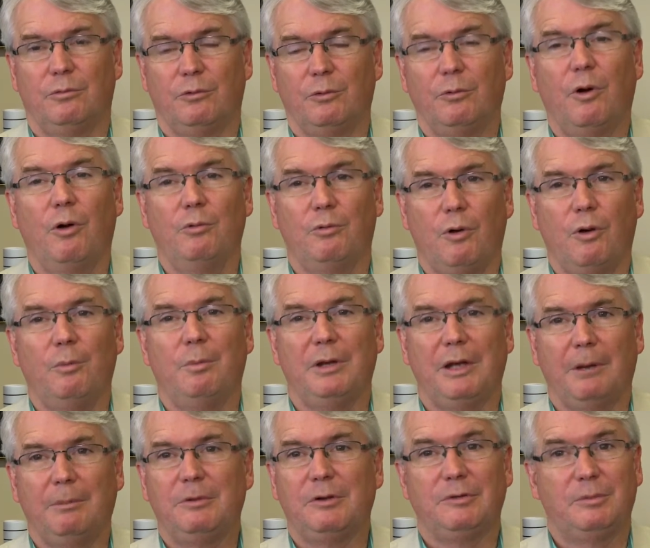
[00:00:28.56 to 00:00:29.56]
The road won't
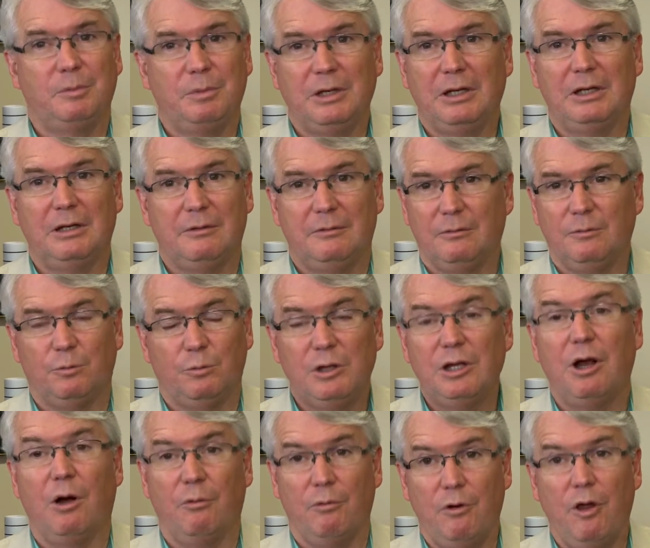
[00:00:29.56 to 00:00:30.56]
be up to speed.
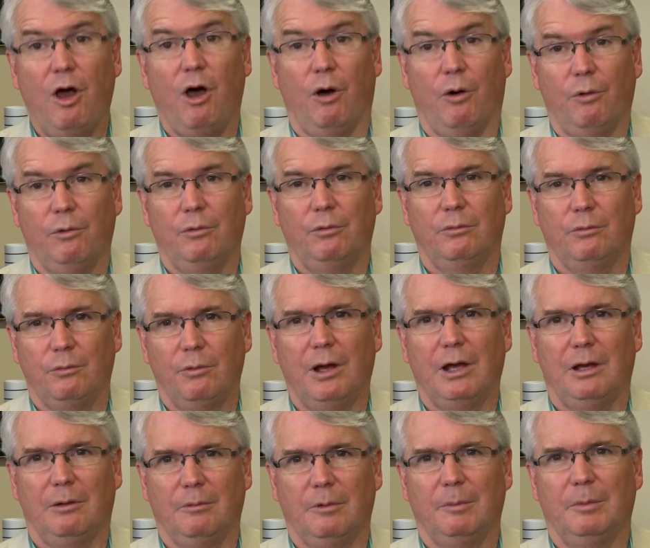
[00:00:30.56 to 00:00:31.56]
We don't know
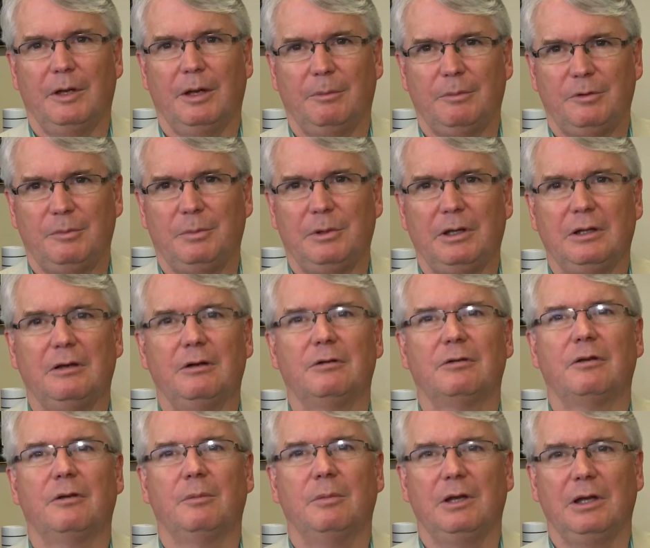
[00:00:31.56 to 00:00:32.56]
when it will be up to speed.
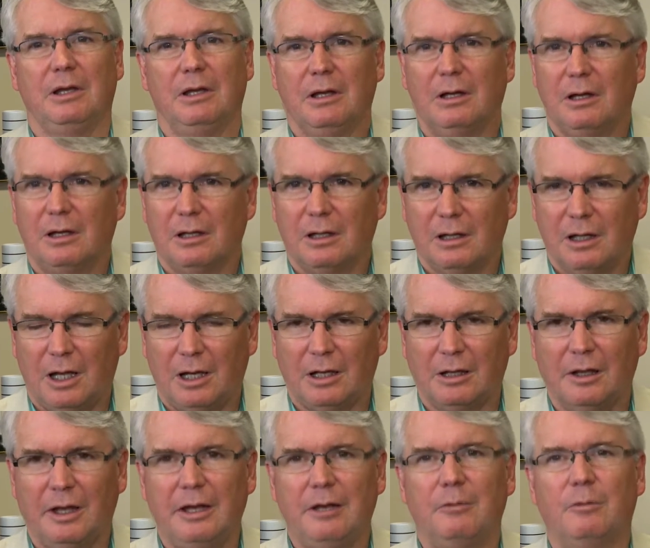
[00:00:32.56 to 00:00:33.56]
There's going to be a
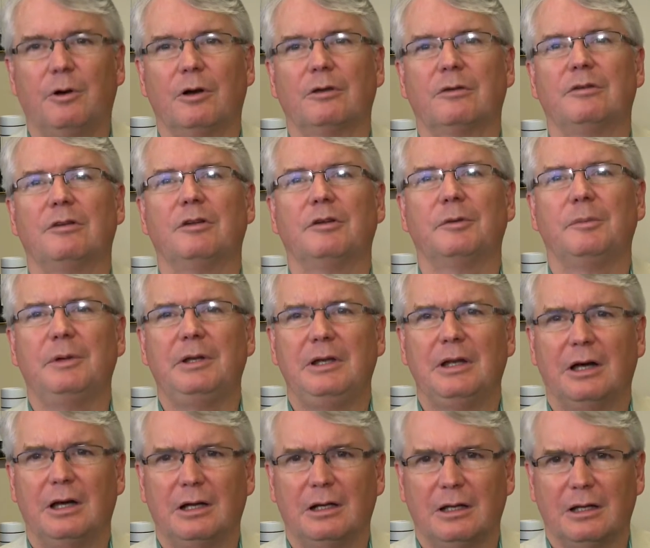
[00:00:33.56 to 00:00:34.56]
lot of lane work still to
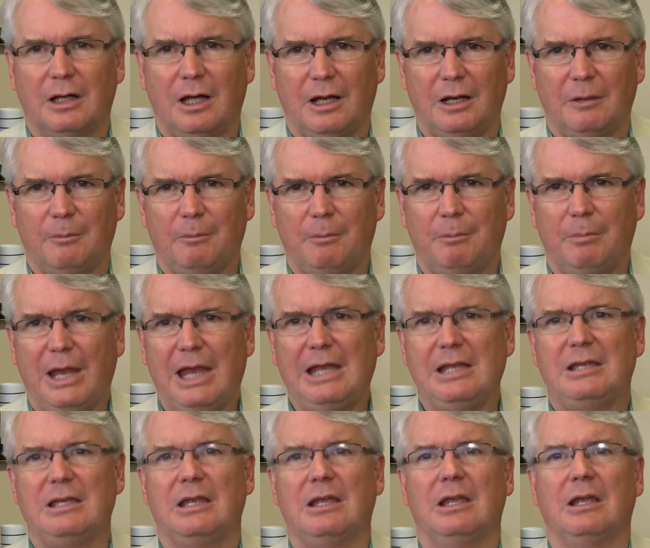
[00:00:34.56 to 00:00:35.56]
be done, a lot of
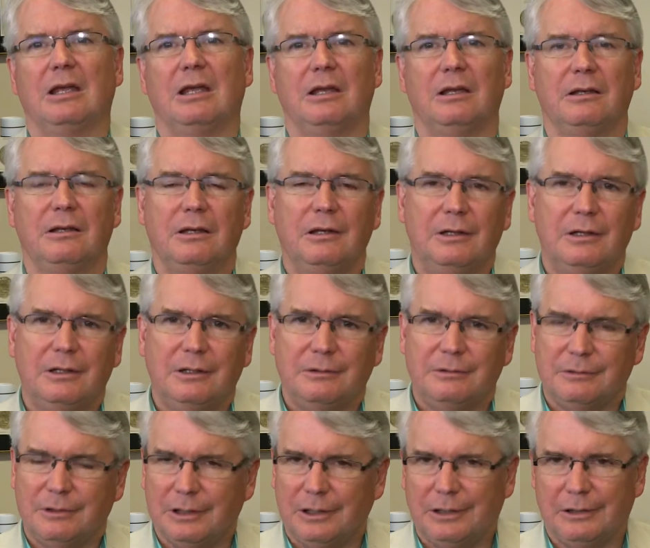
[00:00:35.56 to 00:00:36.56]
painting and
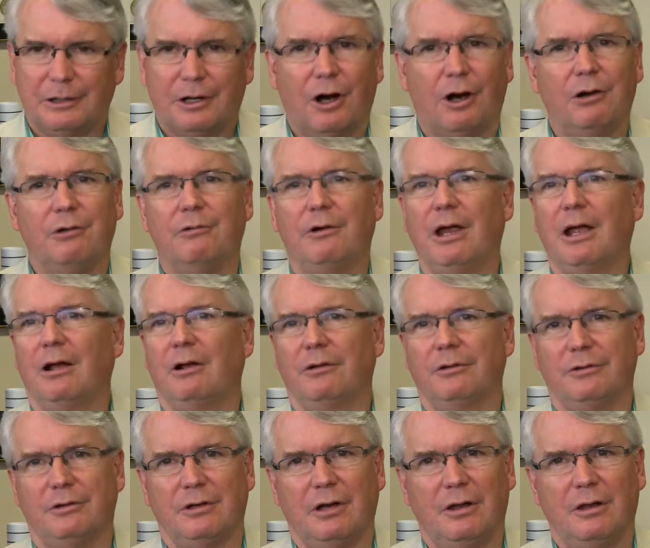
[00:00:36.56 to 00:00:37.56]

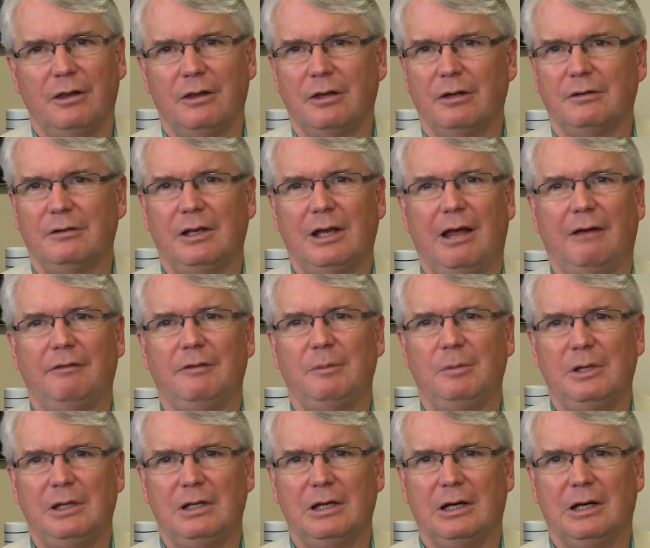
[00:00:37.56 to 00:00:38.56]
guardrails and other things that have to be